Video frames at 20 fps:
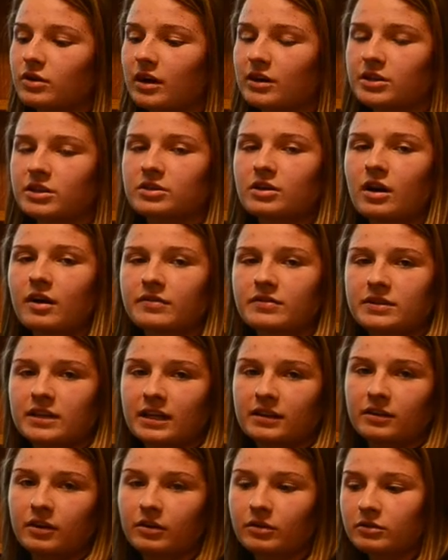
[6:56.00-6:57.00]
I just
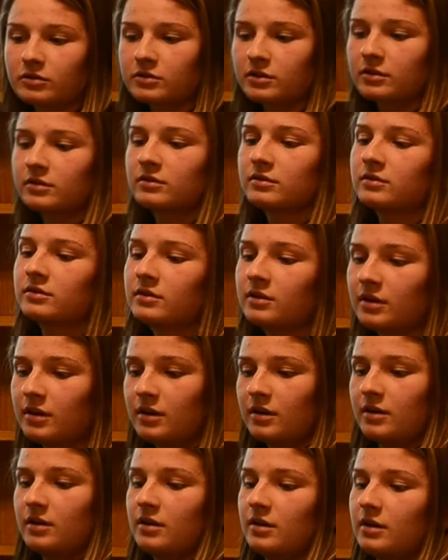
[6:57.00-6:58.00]
offset those
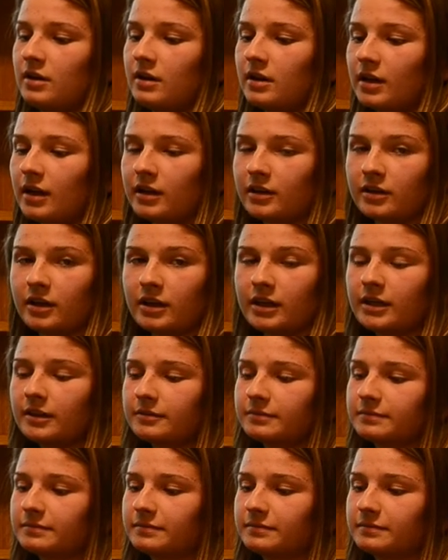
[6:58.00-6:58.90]
and cut it.